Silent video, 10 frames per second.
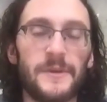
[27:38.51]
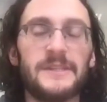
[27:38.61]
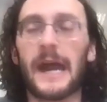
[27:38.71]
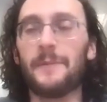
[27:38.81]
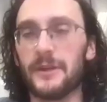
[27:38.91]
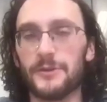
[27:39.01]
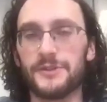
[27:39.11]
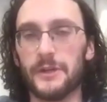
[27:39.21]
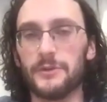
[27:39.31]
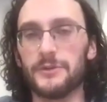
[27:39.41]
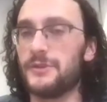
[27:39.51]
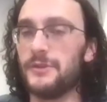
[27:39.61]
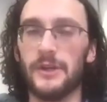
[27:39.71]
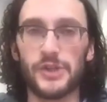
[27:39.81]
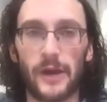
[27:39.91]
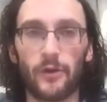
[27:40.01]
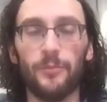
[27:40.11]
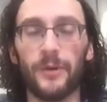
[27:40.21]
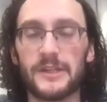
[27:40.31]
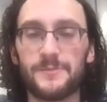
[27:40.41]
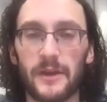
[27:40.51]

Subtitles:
I mean, time kills deals in general, but